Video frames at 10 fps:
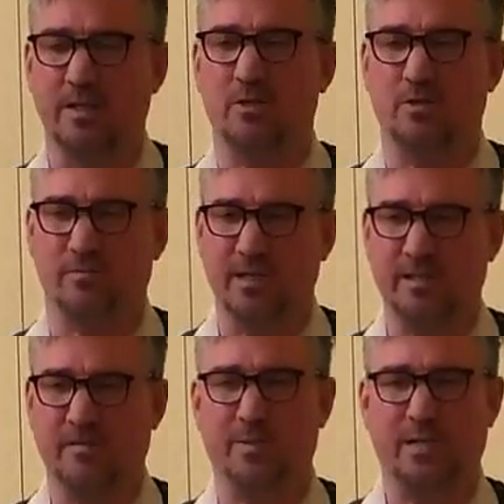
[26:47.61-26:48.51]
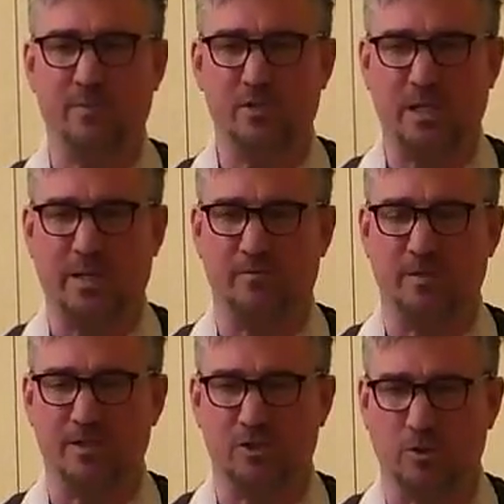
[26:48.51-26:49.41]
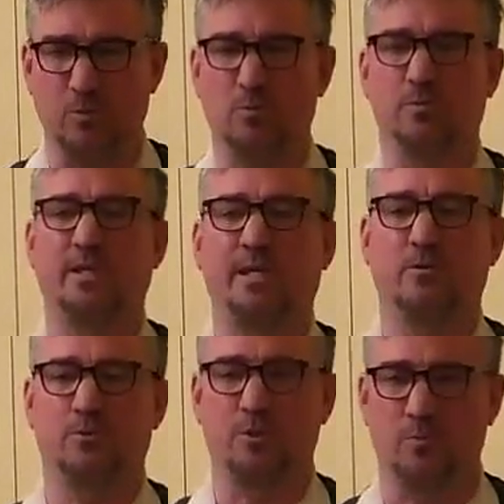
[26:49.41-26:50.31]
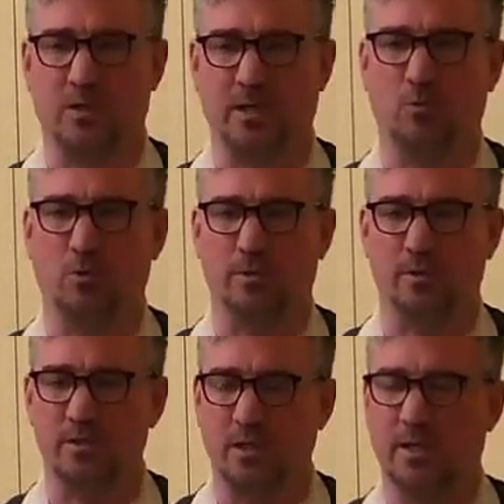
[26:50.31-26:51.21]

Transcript: If I give Padmasambhava this gold, he'll do what I want.